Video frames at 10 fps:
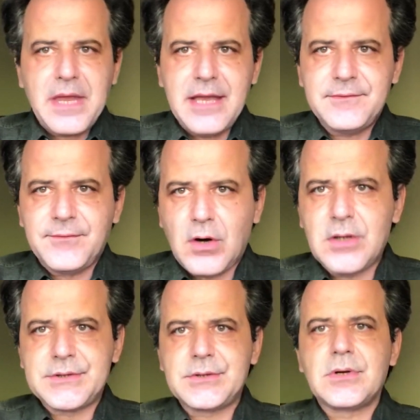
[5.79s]
Ed
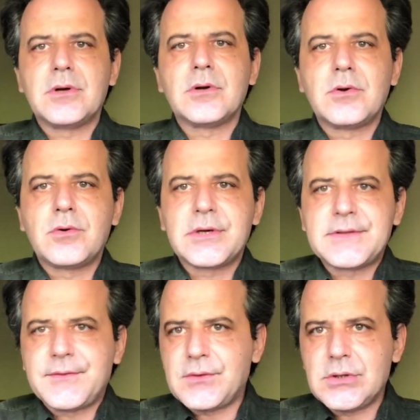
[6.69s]
Foster,
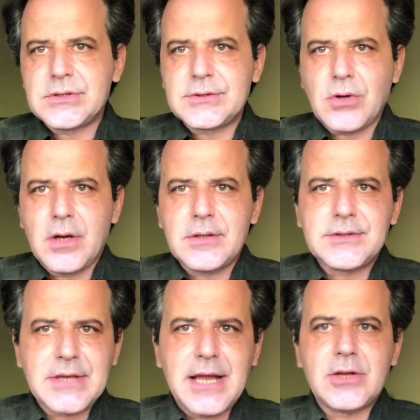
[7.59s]
Christopher
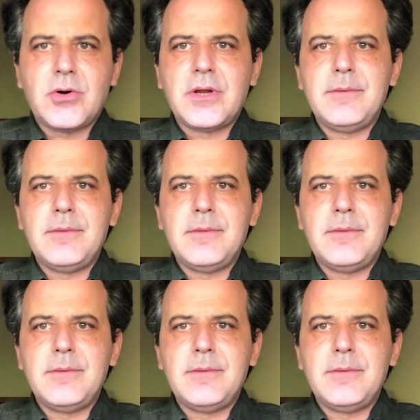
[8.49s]
Sawyer-Lauçanno,